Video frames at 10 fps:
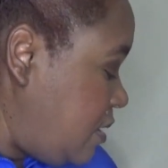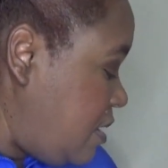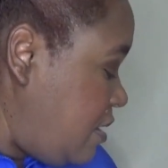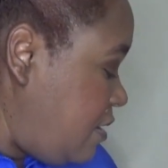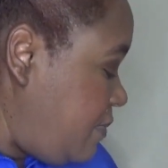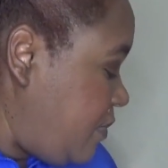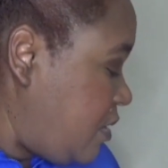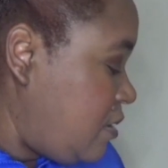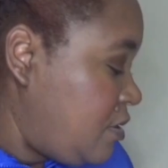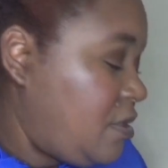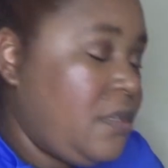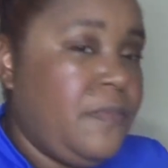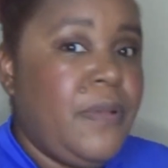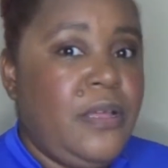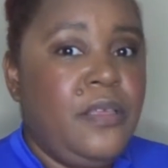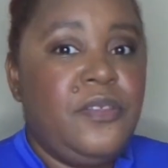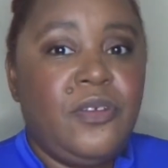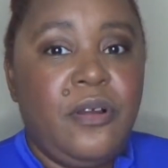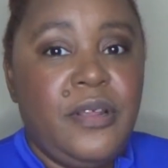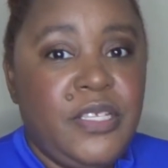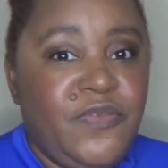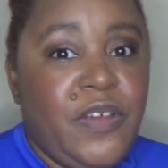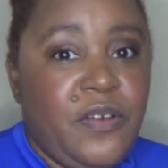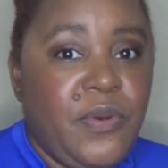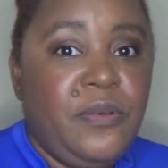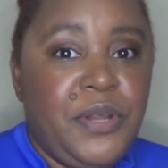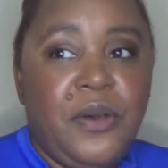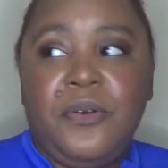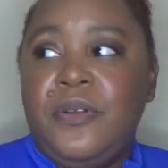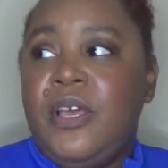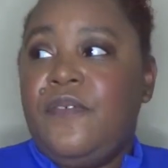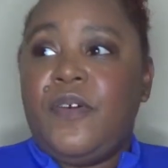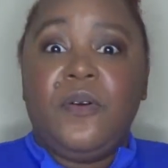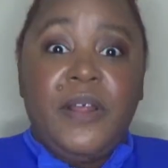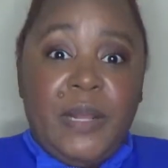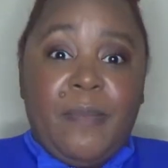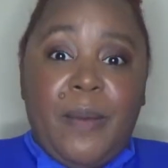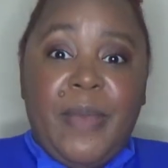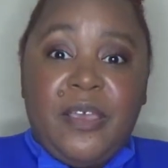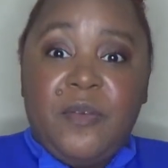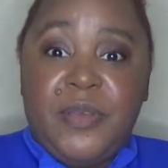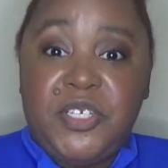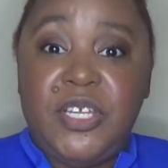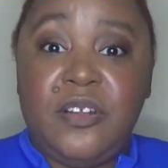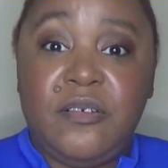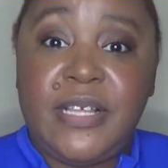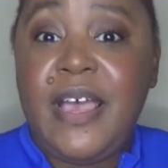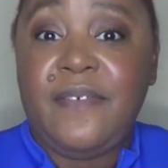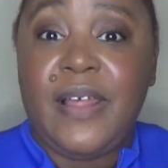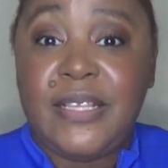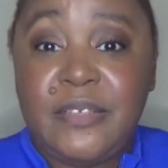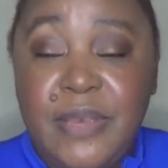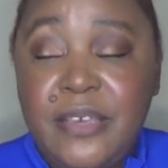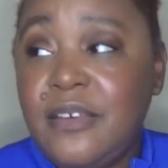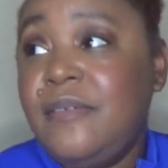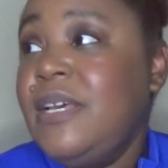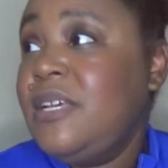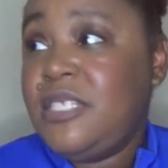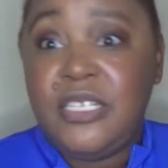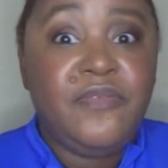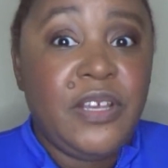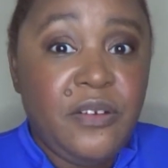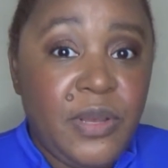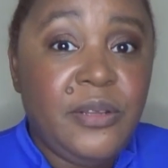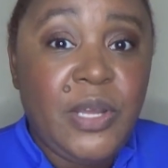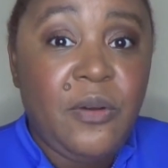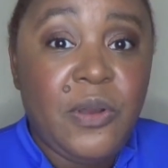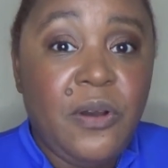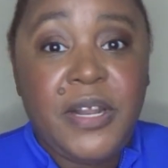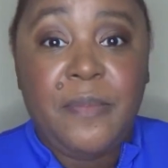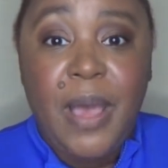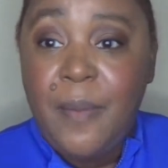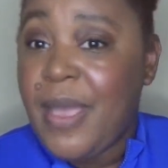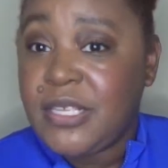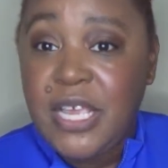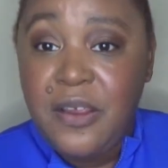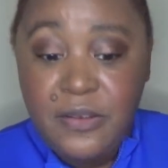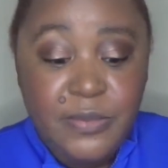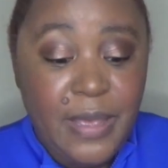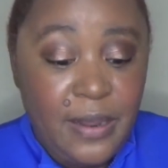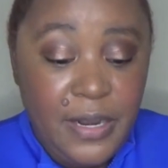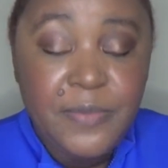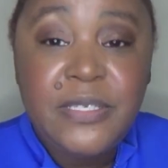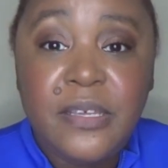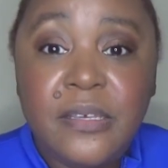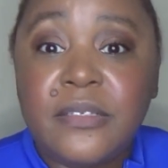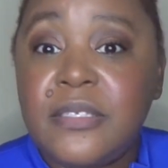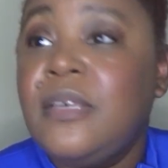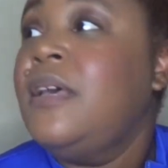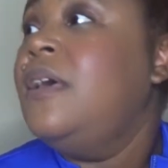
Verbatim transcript: Um, Because my other daughter is very well known for going in my makeup. And she knows I have lots of makeup. She very well known going in my mascaras, my lipsticks.